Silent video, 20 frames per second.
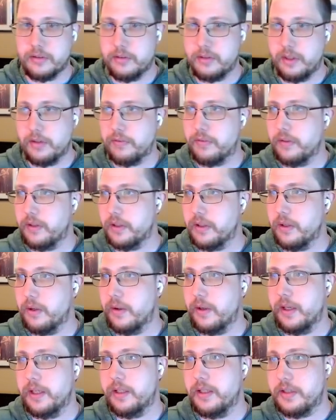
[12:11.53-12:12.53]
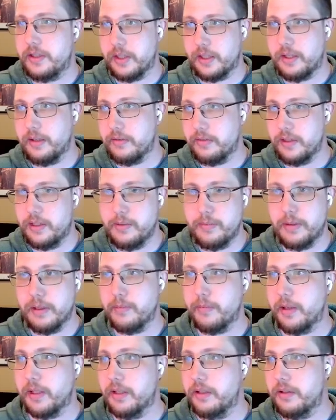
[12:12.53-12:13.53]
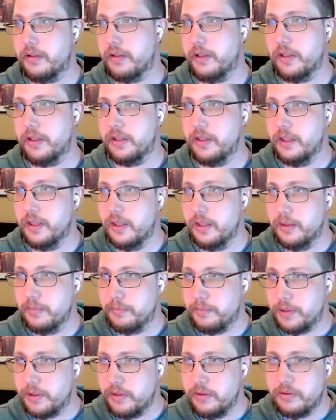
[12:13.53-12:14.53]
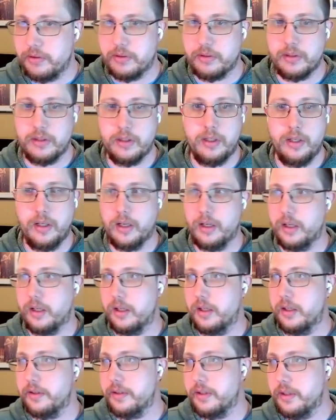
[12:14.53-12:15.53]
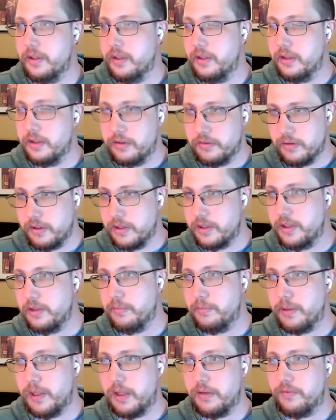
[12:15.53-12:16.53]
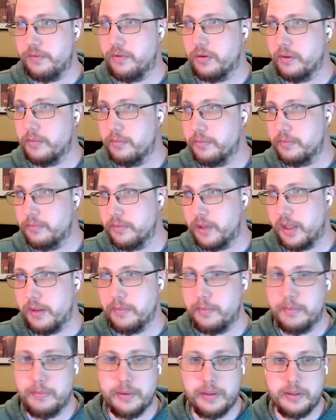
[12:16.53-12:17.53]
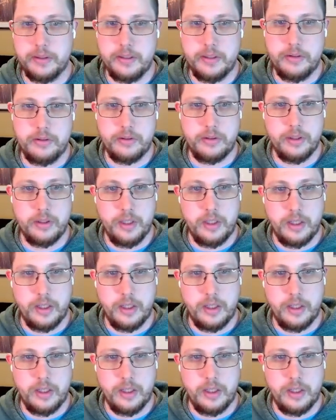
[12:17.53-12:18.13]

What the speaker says: definitely go ahead and check out the email monitoring piece, the integration platform capabilities.